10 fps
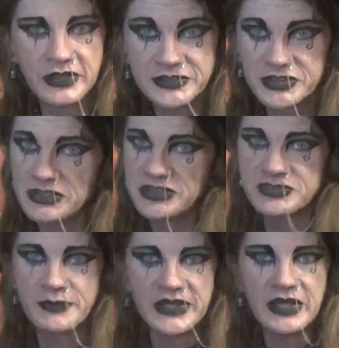and she
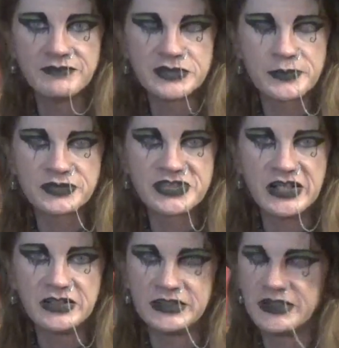just may have this
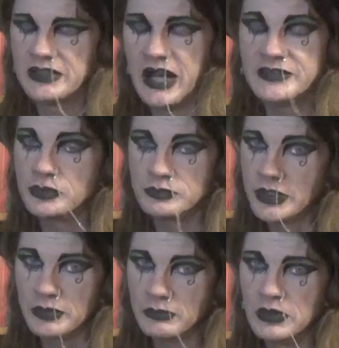personality. I don't
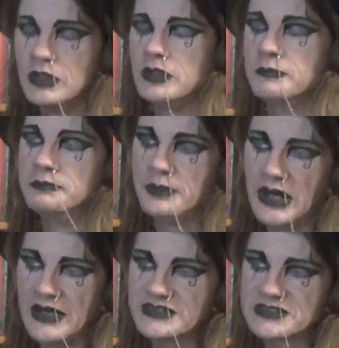know.
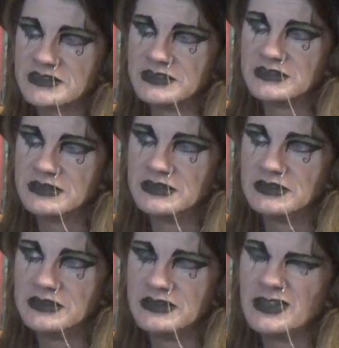But
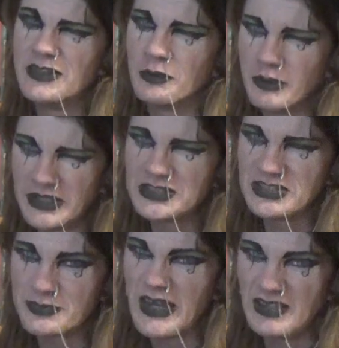the way
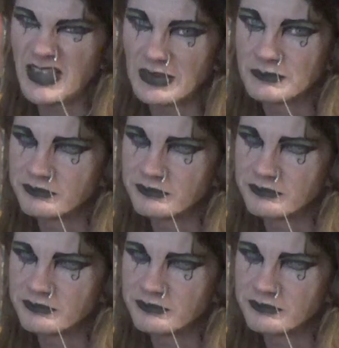she's behaving,